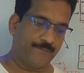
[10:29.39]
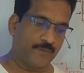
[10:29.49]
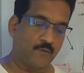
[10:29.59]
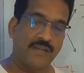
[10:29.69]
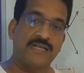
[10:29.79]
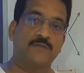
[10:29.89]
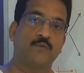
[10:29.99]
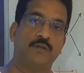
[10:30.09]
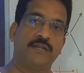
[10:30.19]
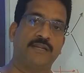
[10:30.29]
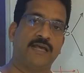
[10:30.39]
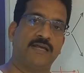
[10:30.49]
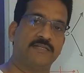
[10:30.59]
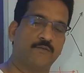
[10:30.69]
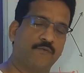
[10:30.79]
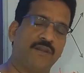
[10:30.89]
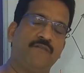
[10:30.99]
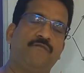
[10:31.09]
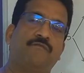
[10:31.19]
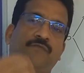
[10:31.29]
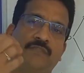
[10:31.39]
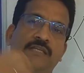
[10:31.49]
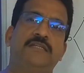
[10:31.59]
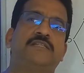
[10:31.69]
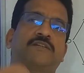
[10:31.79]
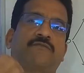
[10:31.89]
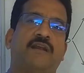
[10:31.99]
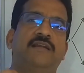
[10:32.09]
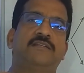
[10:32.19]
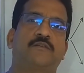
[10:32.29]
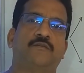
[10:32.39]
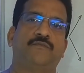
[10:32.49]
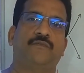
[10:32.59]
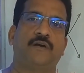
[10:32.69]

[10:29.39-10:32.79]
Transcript: Now glass wool, it has a very thin strands of